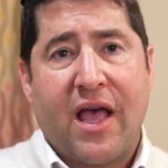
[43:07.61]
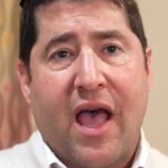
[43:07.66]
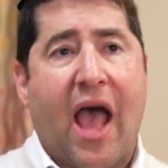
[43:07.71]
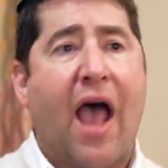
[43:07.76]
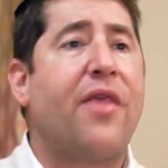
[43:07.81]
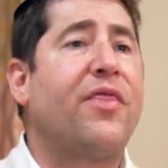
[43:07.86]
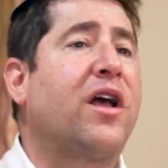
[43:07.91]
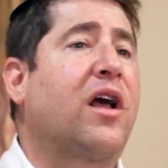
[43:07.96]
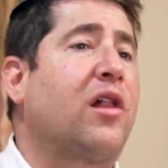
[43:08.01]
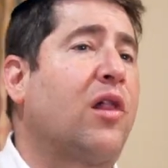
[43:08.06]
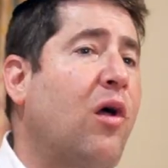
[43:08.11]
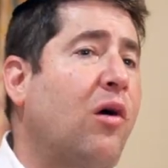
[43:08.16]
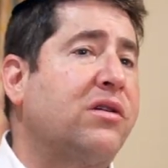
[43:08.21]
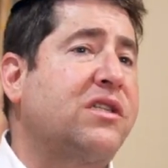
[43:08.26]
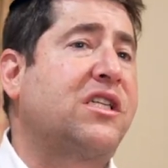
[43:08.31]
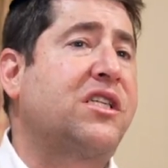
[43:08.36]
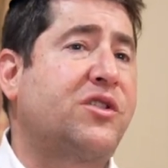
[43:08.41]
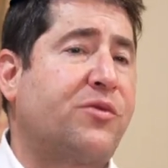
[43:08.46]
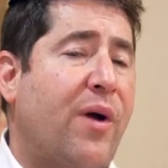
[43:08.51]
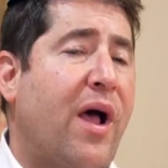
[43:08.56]
And the
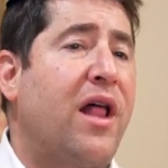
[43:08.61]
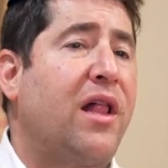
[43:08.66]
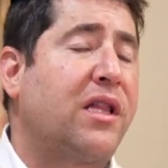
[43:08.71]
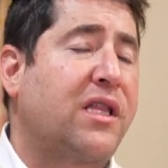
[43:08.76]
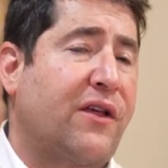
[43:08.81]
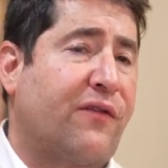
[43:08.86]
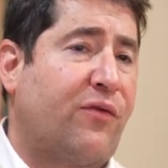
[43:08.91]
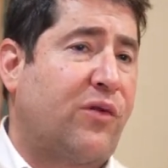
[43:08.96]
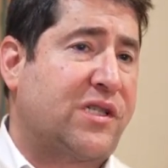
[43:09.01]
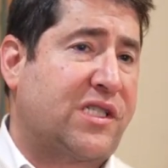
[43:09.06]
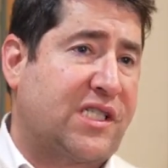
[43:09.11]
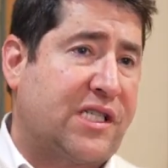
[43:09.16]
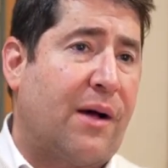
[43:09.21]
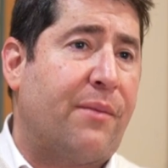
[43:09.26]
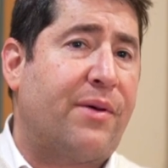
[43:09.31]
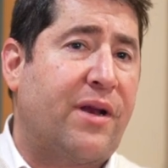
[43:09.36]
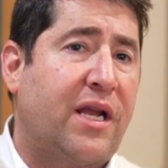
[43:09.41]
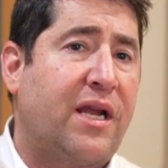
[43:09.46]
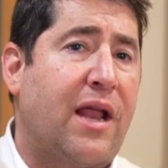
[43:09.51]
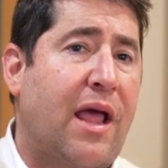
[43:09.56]
closest relative was
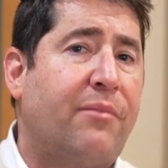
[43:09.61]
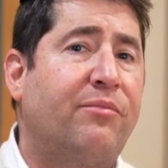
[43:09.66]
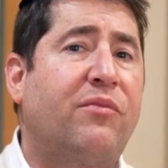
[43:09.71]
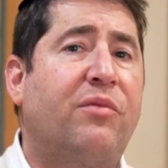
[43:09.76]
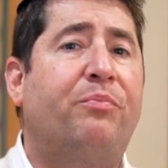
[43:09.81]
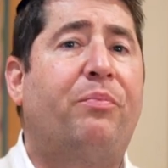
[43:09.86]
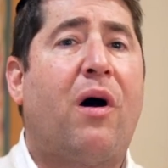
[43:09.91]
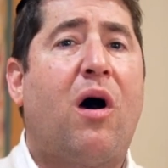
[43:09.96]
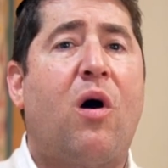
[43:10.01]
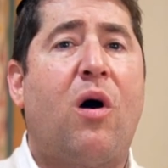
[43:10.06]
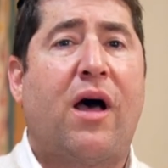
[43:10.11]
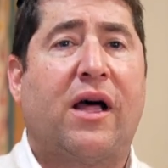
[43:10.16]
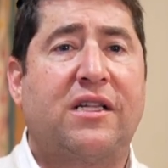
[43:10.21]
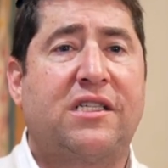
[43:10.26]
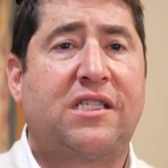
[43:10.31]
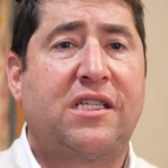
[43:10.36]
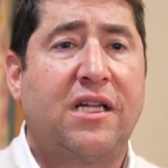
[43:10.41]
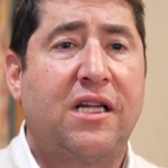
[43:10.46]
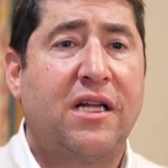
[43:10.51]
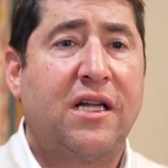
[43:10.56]
somebody named
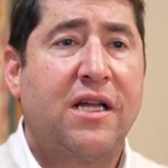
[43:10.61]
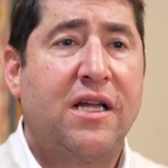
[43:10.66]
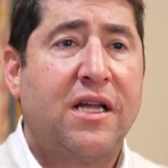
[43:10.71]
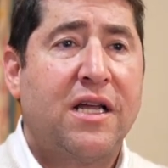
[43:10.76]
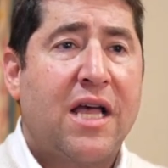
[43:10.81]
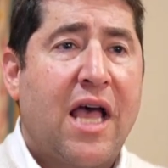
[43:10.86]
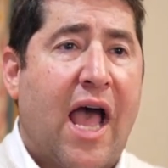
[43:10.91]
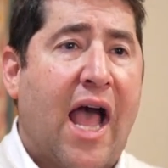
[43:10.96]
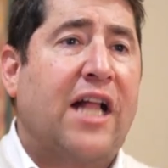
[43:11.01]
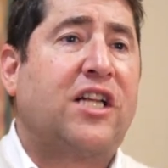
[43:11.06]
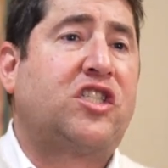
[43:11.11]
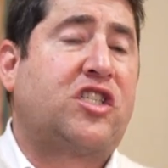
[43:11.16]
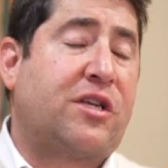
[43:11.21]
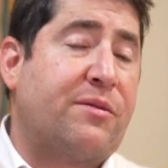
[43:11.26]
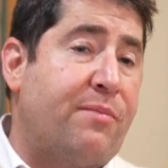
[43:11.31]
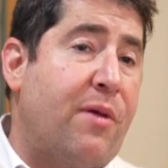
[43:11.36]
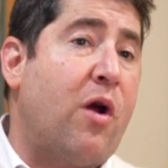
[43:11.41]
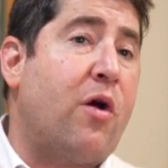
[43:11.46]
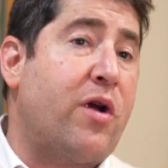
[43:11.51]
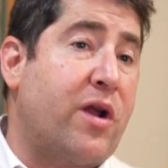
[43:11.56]
Boaz. And she
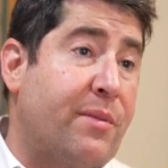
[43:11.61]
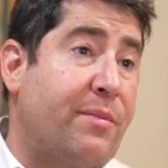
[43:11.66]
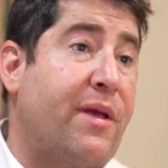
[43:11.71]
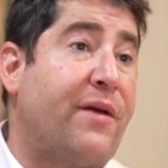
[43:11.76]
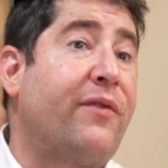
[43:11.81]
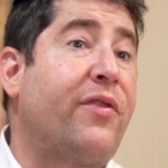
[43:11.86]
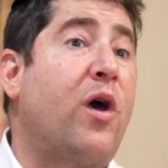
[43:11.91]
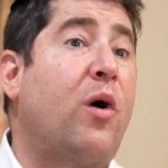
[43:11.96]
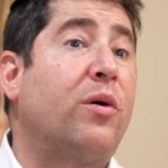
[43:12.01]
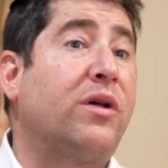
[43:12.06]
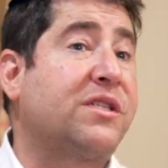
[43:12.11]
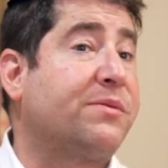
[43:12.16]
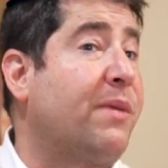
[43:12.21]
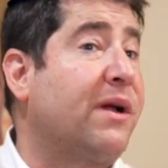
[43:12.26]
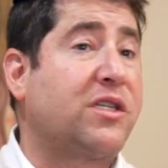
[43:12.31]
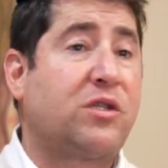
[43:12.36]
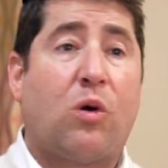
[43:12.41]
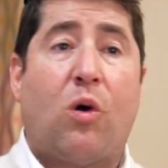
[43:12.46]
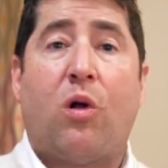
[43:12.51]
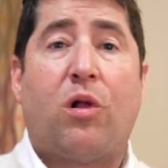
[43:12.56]
married him, even though he was
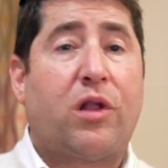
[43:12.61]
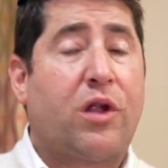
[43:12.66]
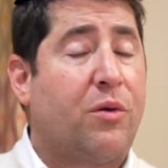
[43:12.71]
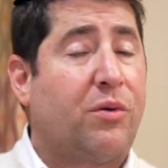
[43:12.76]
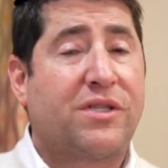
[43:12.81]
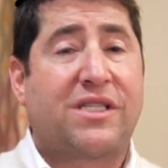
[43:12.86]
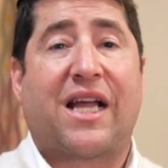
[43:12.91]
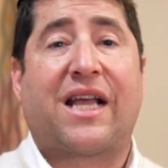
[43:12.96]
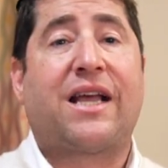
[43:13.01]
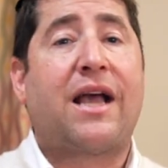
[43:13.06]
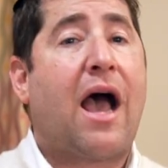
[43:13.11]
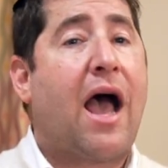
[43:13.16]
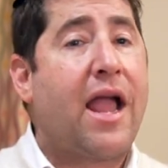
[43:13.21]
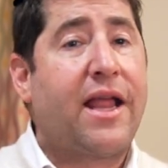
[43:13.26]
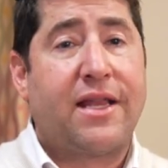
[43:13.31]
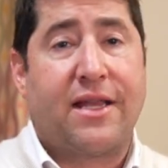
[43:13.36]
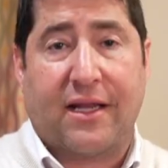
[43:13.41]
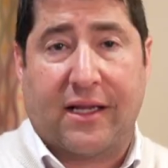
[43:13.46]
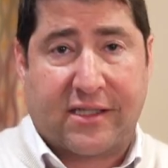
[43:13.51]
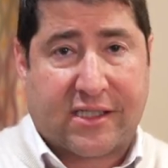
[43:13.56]
much older. It was a
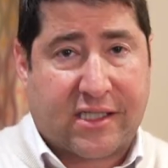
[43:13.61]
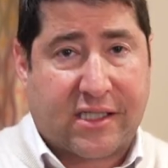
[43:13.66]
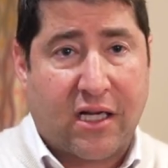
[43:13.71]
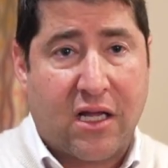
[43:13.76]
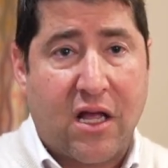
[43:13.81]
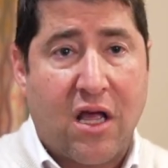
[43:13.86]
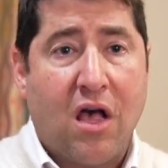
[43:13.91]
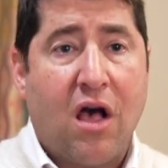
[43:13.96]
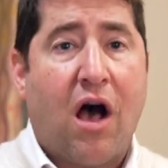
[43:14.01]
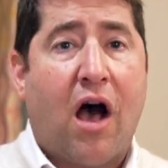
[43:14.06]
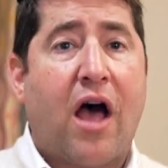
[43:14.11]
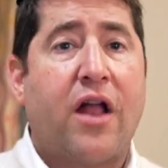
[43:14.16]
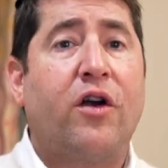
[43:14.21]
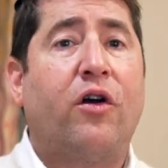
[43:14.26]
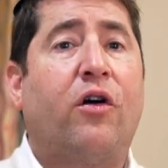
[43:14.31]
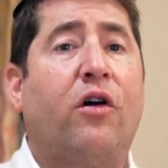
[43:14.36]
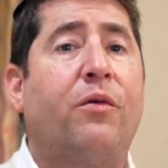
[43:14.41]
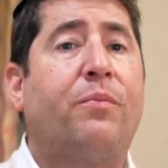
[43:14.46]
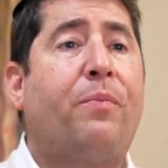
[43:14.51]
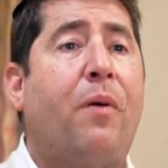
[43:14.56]
kindness on
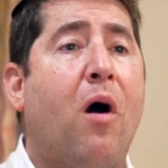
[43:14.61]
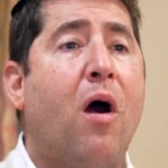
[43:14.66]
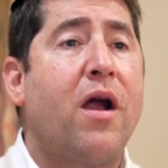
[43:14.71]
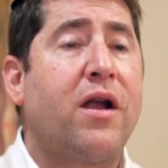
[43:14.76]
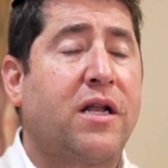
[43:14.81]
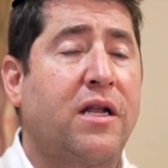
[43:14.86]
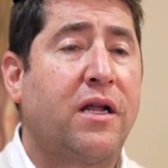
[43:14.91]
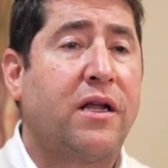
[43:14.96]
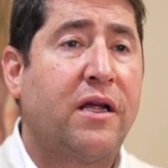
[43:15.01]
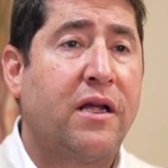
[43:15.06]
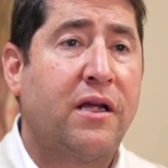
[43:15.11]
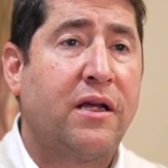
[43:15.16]
her part.